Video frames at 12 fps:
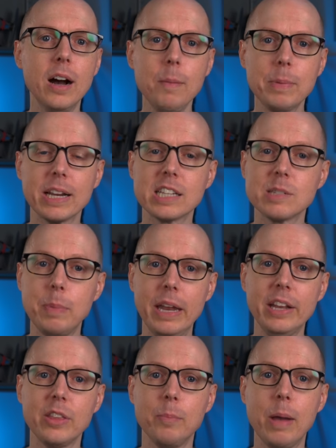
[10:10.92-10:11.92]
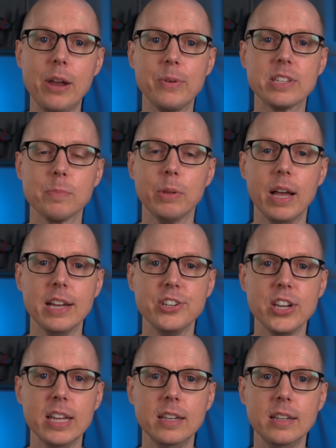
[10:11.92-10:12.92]
up and expanding their battery supply
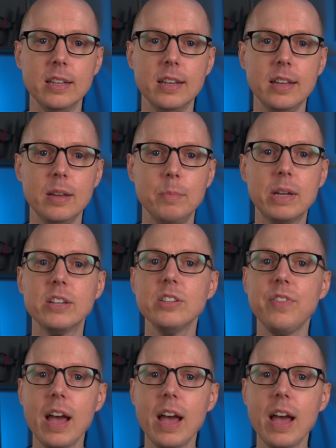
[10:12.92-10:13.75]
chain. Because of